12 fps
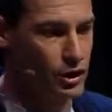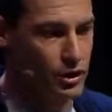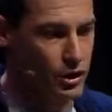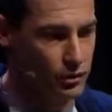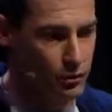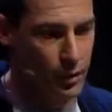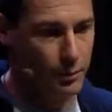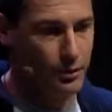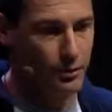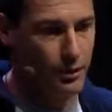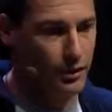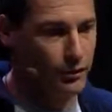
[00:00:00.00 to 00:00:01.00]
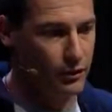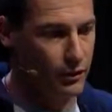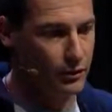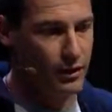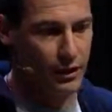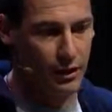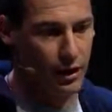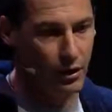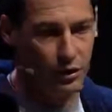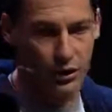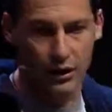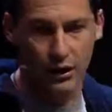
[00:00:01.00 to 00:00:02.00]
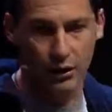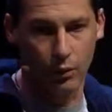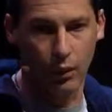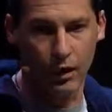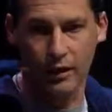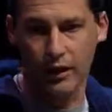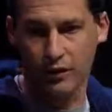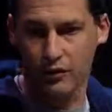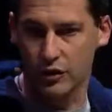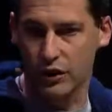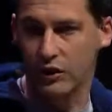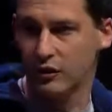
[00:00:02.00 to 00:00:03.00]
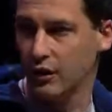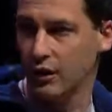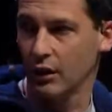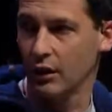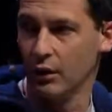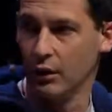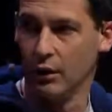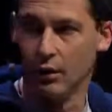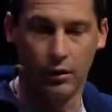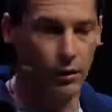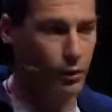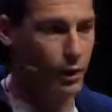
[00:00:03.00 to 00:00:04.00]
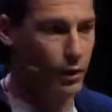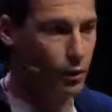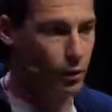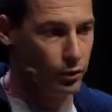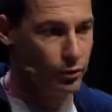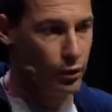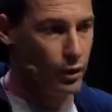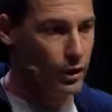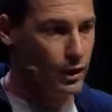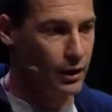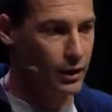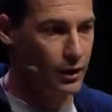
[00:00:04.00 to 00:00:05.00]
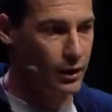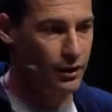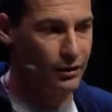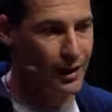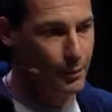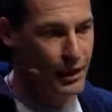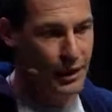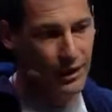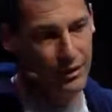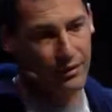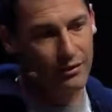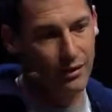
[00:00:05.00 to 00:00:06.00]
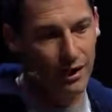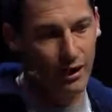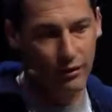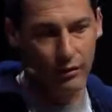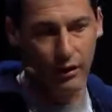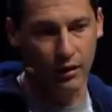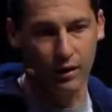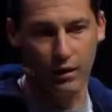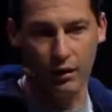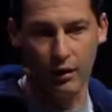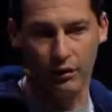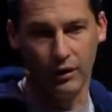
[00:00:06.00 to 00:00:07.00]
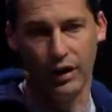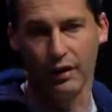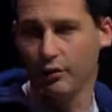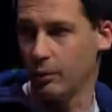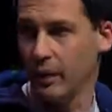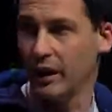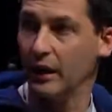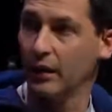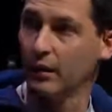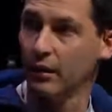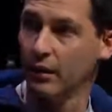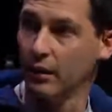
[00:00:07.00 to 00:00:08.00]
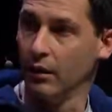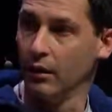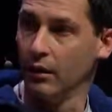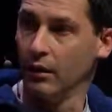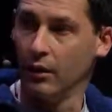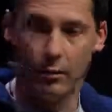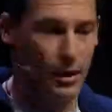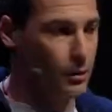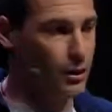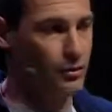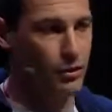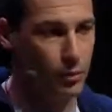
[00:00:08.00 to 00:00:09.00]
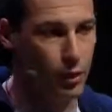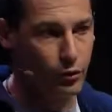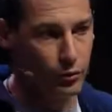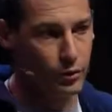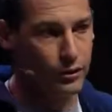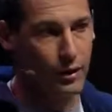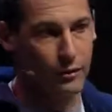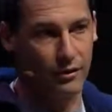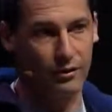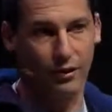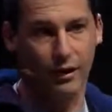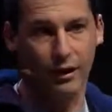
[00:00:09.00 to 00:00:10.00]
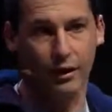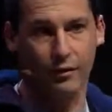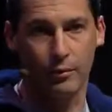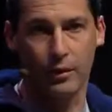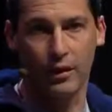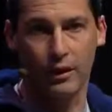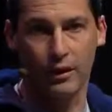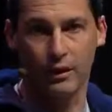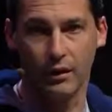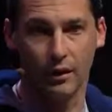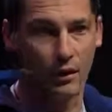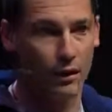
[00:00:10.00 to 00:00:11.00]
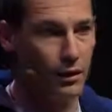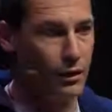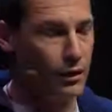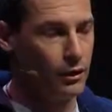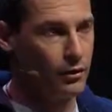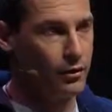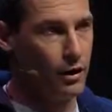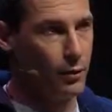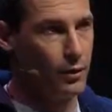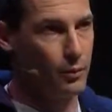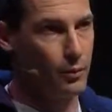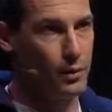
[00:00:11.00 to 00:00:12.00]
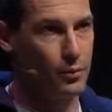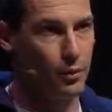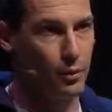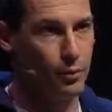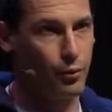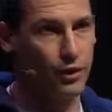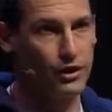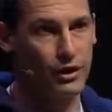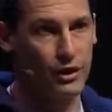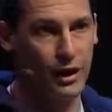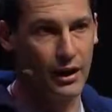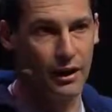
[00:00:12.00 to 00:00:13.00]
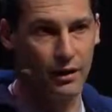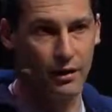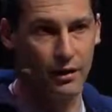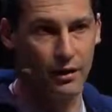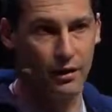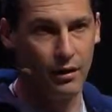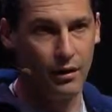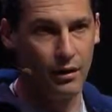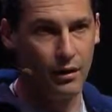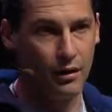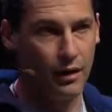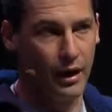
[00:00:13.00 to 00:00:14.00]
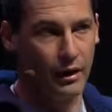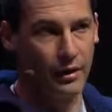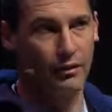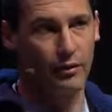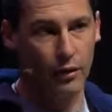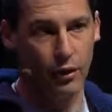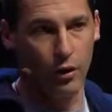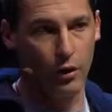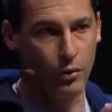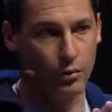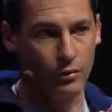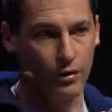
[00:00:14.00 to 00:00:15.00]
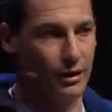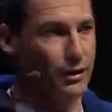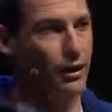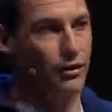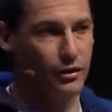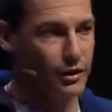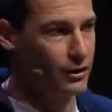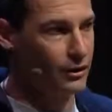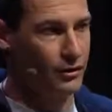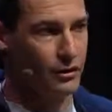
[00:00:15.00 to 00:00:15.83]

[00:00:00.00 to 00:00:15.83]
disruptiveness of technology and the way that it's changing the way the world's working is happening inside of a lifespan, maybe even multiple times inside a lifespan. And I think just helping people appreciate that even though technology is